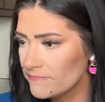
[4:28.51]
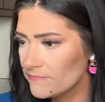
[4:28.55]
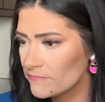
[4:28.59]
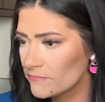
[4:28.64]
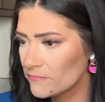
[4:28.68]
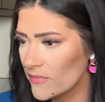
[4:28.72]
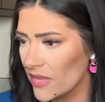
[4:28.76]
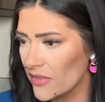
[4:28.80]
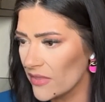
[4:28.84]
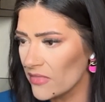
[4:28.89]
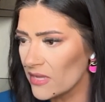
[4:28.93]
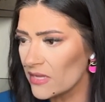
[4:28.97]

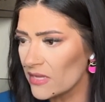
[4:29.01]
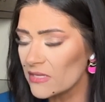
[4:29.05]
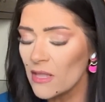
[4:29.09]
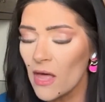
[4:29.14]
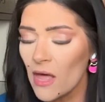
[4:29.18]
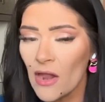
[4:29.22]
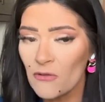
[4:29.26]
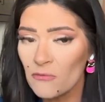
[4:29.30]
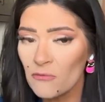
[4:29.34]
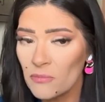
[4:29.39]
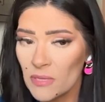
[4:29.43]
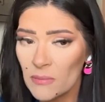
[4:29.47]
I think a
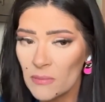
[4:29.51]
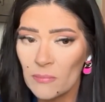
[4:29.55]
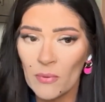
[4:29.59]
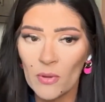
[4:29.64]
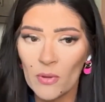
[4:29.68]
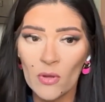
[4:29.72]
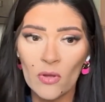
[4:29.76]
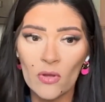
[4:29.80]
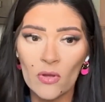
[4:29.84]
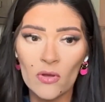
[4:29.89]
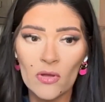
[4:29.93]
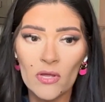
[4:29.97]
lot of
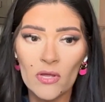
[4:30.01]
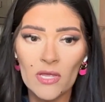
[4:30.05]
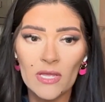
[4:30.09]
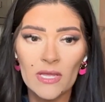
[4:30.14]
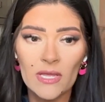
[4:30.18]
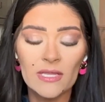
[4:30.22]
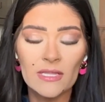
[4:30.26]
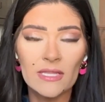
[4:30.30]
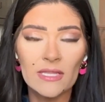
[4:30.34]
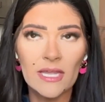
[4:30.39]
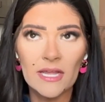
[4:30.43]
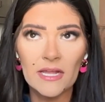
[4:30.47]
people,
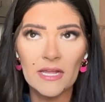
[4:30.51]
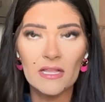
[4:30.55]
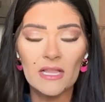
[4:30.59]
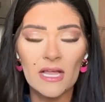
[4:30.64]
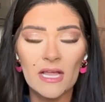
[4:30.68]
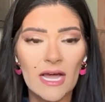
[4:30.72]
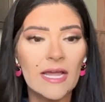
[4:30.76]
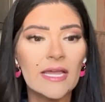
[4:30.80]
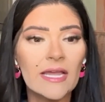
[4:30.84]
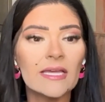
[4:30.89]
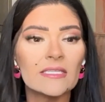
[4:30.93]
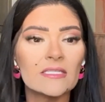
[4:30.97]
like
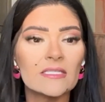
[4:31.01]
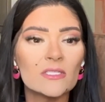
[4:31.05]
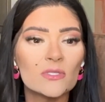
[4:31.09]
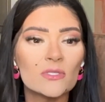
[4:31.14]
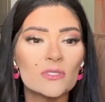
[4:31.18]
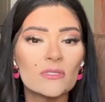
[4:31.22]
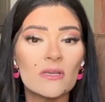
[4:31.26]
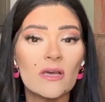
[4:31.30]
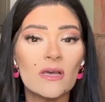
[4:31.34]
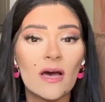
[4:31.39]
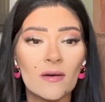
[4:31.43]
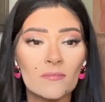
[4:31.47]

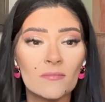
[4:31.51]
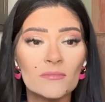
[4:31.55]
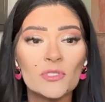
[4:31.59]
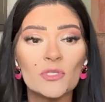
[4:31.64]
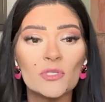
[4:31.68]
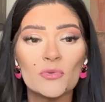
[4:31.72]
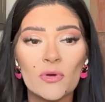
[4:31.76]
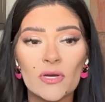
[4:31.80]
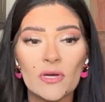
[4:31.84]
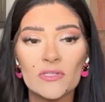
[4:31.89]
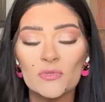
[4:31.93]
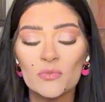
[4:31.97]
clients, come
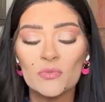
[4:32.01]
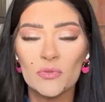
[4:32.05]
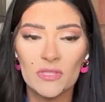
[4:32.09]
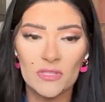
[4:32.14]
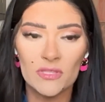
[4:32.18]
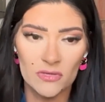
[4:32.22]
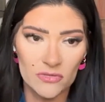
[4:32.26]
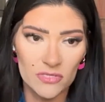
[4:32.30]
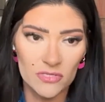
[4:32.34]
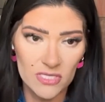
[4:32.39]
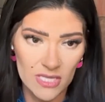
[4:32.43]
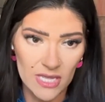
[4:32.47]
to us with
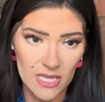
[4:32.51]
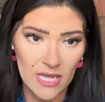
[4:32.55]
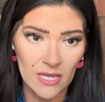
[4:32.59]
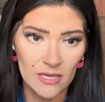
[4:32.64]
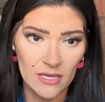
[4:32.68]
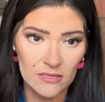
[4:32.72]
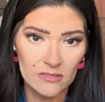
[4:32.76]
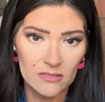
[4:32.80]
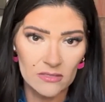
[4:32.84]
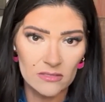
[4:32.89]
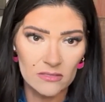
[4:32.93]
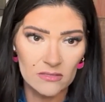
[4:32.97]
those
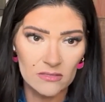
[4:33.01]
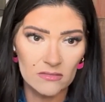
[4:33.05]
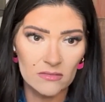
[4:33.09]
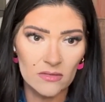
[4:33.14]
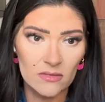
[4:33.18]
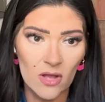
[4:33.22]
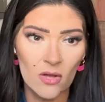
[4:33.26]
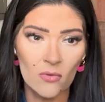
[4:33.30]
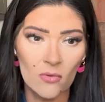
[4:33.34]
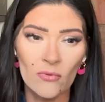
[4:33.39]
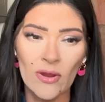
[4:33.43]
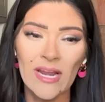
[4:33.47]
things
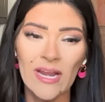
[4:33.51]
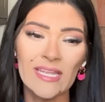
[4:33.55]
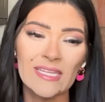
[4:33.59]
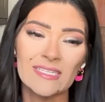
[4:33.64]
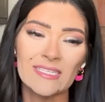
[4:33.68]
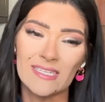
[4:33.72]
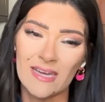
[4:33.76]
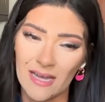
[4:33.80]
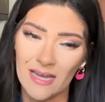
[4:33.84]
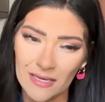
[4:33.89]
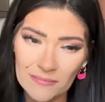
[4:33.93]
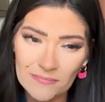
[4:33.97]
already
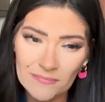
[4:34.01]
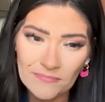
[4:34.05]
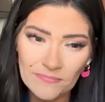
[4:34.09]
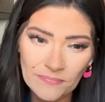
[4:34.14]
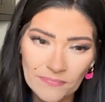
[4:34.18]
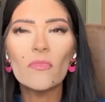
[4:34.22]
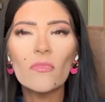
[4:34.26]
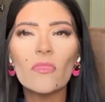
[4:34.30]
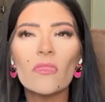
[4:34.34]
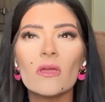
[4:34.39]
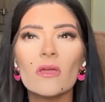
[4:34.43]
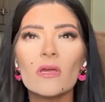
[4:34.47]
done.
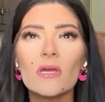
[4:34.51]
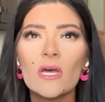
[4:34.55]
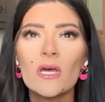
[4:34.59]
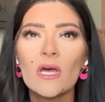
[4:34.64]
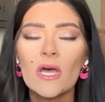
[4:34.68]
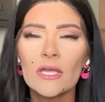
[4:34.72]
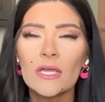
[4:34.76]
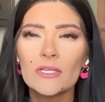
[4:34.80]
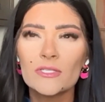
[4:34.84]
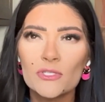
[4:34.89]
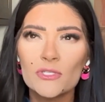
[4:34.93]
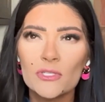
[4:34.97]

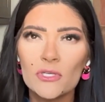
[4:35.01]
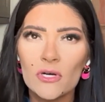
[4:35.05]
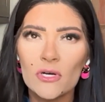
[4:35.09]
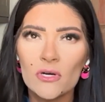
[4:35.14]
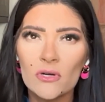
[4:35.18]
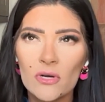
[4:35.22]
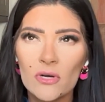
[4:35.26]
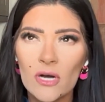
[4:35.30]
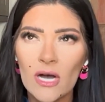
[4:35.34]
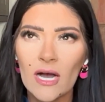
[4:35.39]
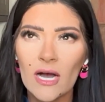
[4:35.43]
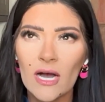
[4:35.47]
So